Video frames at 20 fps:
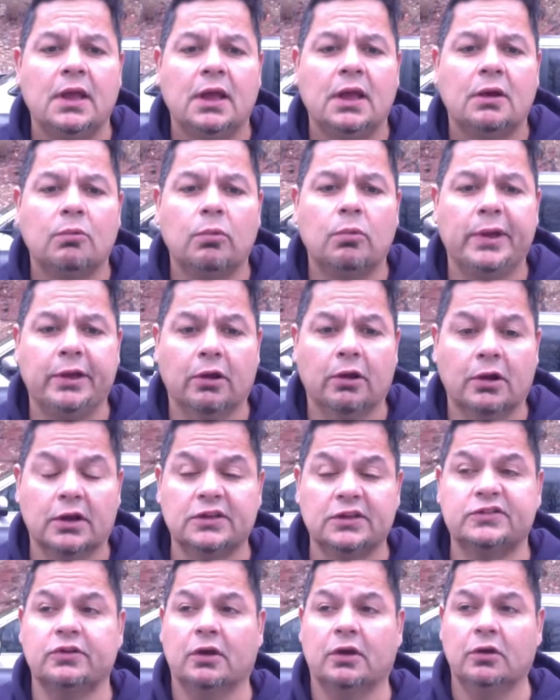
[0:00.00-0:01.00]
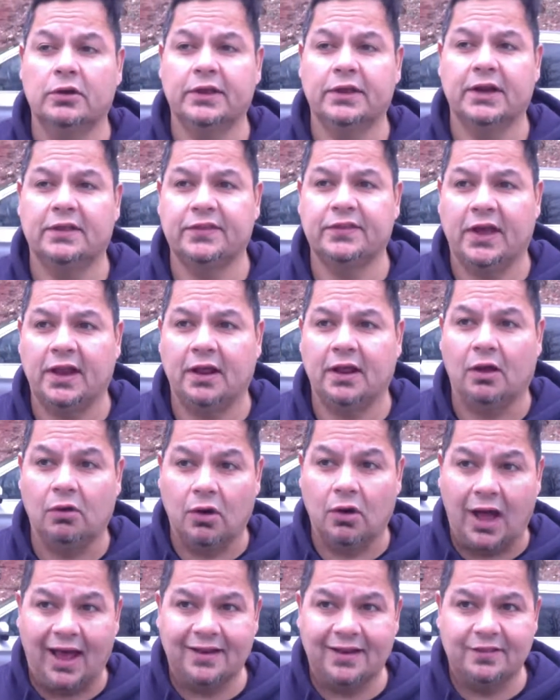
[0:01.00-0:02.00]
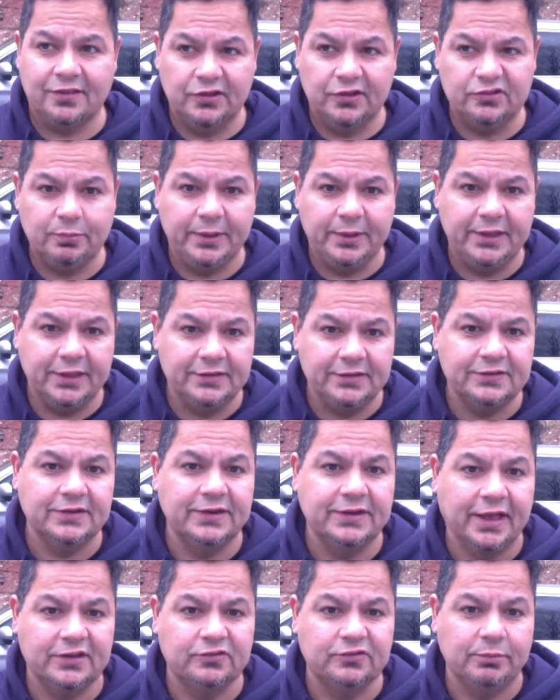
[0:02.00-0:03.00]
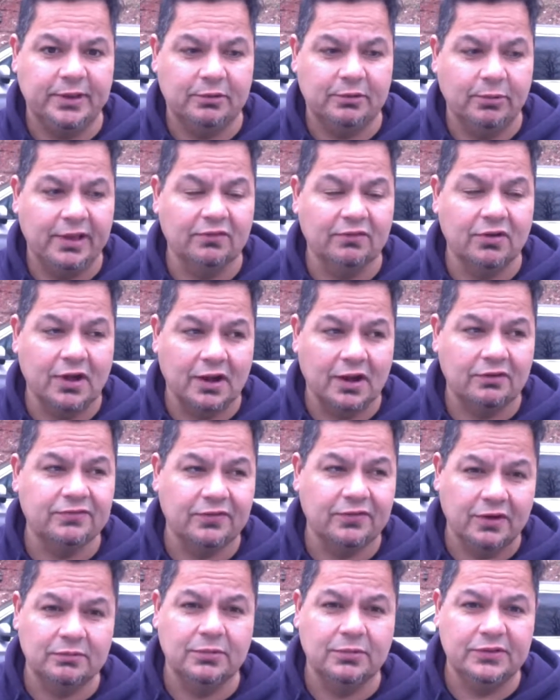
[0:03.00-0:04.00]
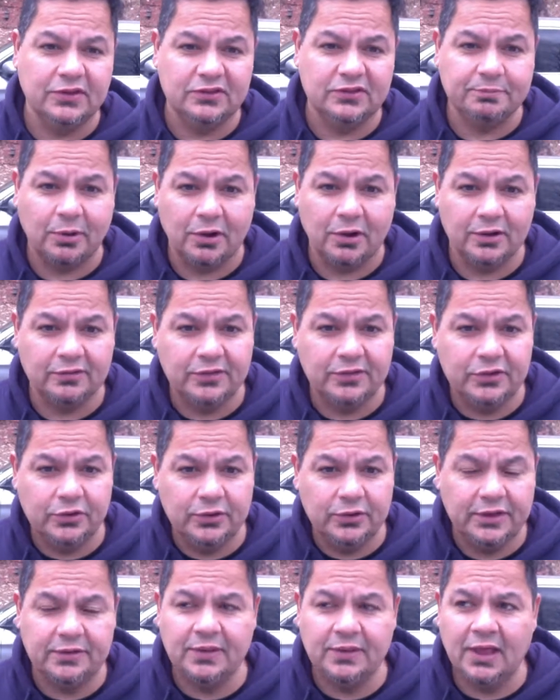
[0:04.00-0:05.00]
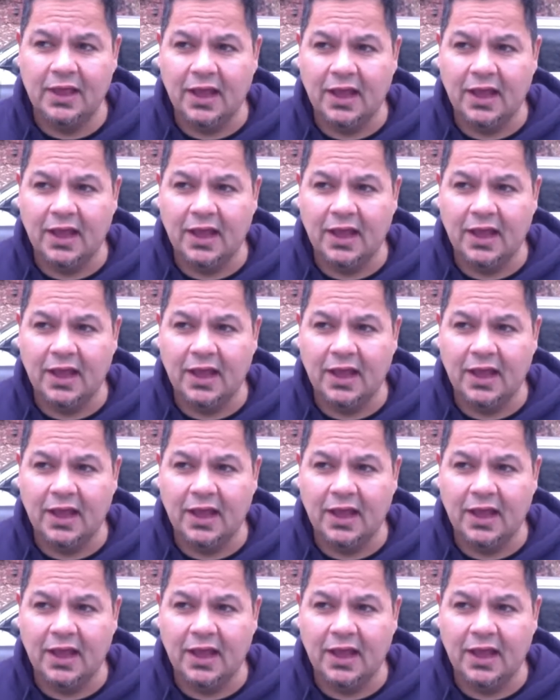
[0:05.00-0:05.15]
We are going to start looking at that a lot this week into next week. We have a lot of fun with this part of the unit.